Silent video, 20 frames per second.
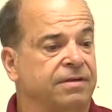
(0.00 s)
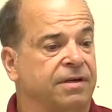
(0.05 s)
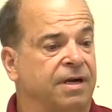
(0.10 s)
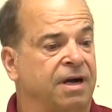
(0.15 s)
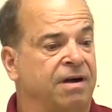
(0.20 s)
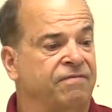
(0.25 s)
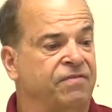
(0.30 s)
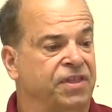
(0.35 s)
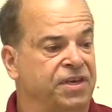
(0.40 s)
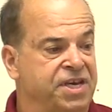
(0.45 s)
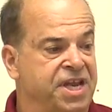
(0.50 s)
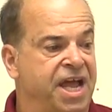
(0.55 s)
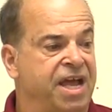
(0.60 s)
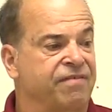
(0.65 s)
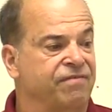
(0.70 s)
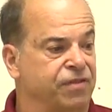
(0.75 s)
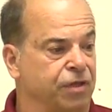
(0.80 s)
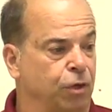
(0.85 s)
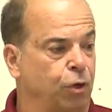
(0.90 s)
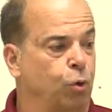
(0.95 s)
of the day
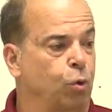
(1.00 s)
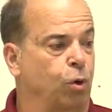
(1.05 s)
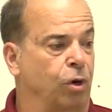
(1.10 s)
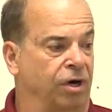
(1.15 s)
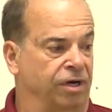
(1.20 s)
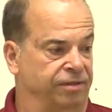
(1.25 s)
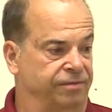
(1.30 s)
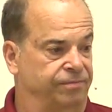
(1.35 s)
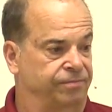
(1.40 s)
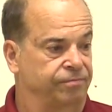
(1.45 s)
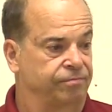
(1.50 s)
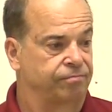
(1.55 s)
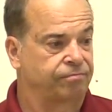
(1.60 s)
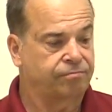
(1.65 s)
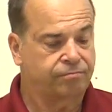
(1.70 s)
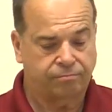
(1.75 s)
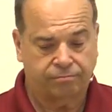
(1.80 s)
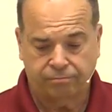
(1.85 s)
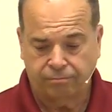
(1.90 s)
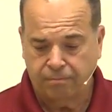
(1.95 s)
of the Lord.
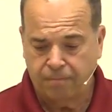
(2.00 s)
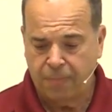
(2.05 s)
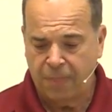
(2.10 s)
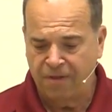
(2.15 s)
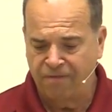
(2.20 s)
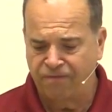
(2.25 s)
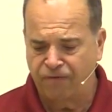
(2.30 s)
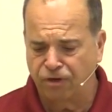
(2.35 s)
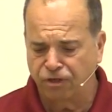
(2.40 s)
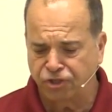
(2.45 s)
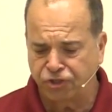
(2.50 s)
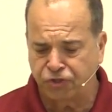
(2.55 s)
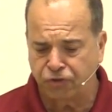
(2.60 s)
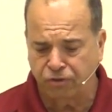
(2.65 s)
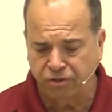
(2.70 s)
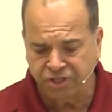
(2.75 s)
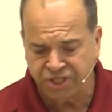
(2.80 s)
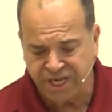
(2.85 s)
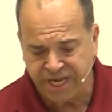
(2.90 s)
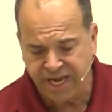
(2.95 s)
Verse
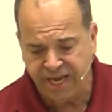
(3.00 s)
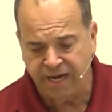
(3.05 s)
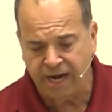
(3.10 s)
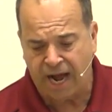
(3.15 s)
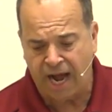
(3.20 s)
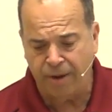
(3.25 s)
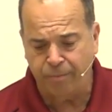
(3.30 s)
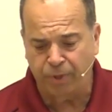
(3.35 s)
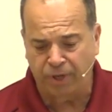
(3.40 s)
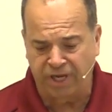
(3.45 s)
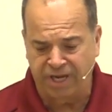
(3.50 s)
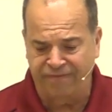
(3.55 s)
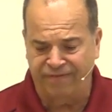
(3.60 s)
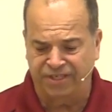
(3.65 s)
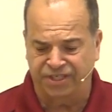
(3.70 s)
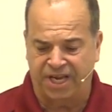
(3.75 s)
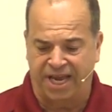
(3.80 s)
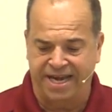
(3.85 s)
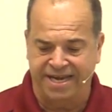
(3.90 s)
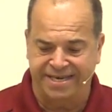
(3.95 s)
13, I believe,
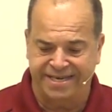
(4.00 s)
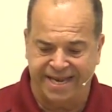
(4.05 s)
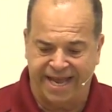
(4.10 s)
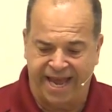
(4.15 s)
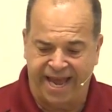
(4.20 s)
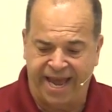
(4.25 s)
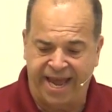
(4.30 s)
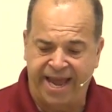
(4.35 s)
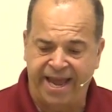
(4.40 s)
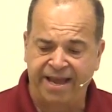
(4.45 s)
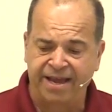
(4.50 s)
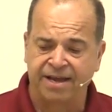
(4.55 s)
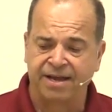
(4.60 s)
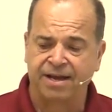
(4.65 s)
is a day